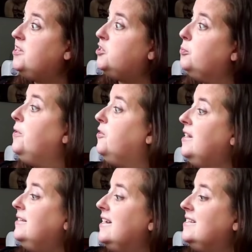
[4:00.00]
sweet, super
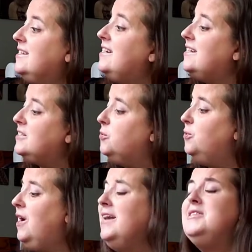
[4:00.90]
great, tasty, nice,
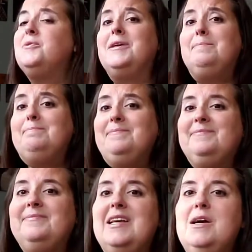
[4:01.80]
cool ice cream?
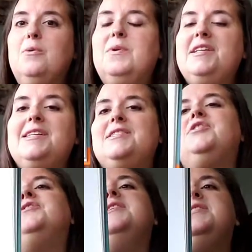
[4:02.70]
What did
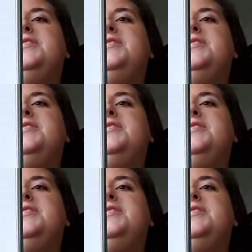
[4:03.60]
it turn